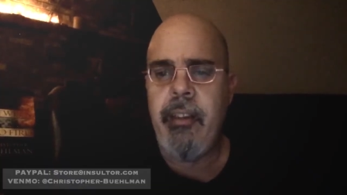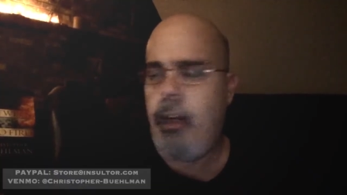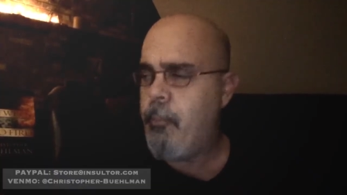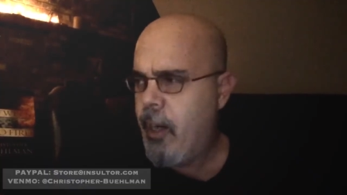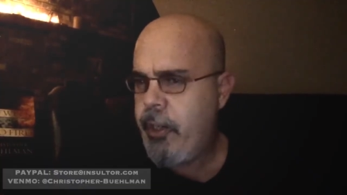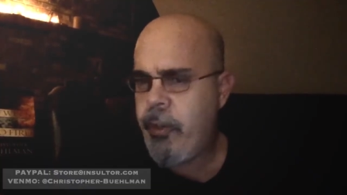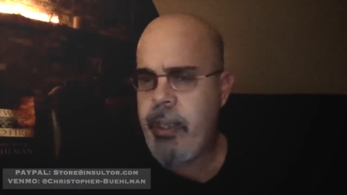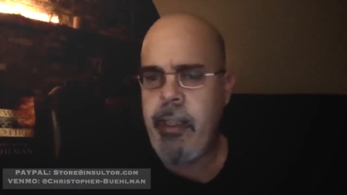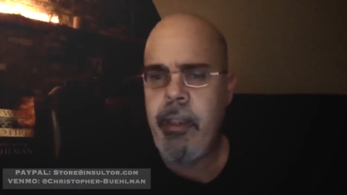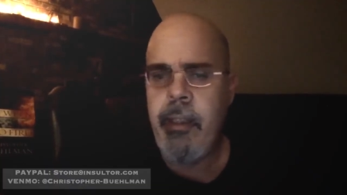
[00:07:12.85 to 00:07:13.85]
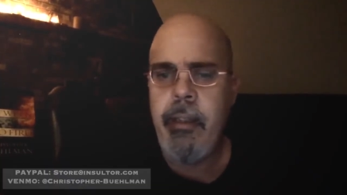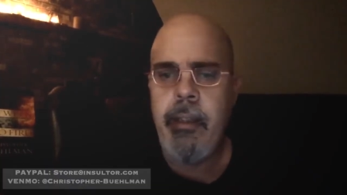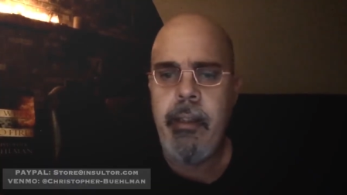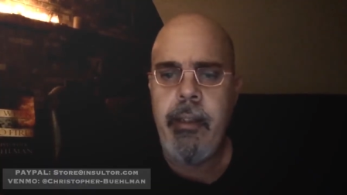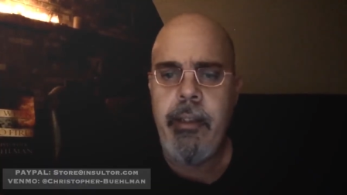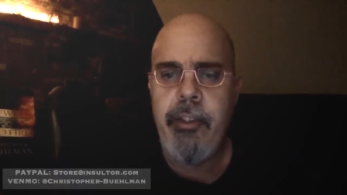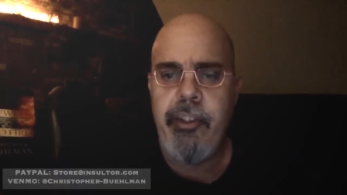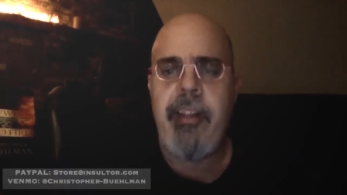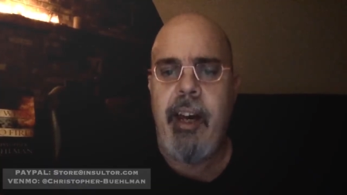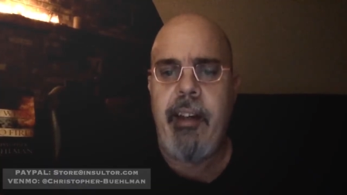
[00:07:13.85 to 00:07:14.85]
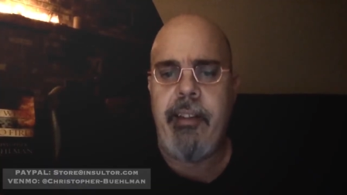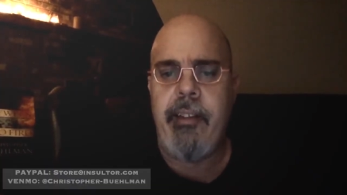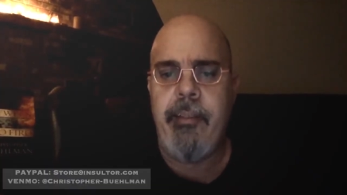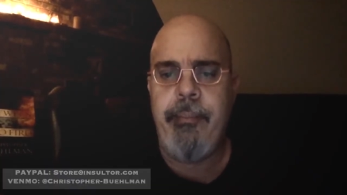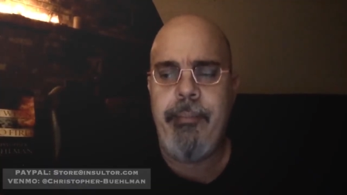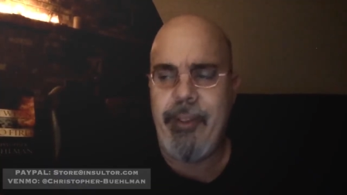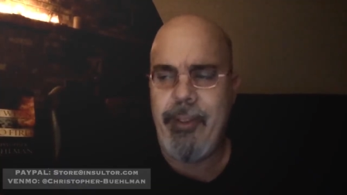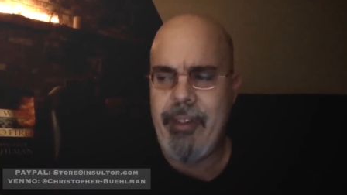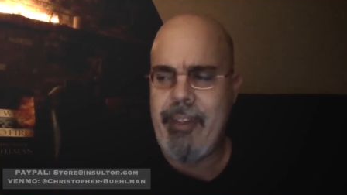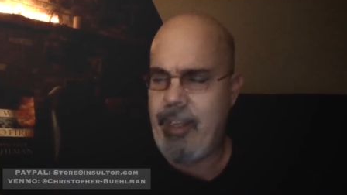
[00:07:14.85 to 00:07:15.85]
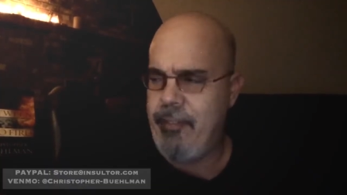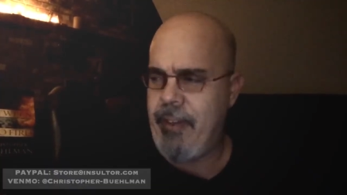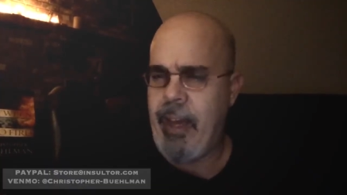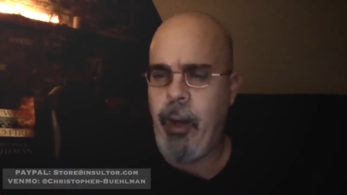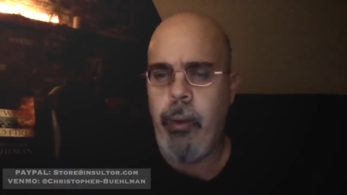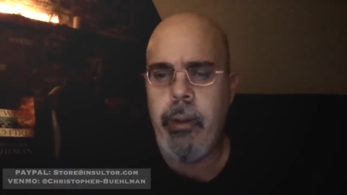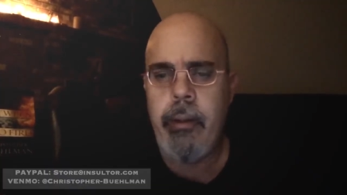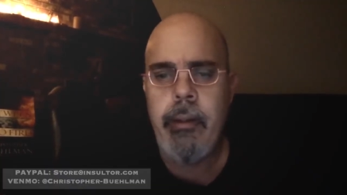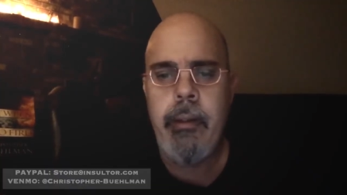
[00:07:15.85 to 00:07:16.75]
Or a monkery?" She nodded. "You didn't take a vow?"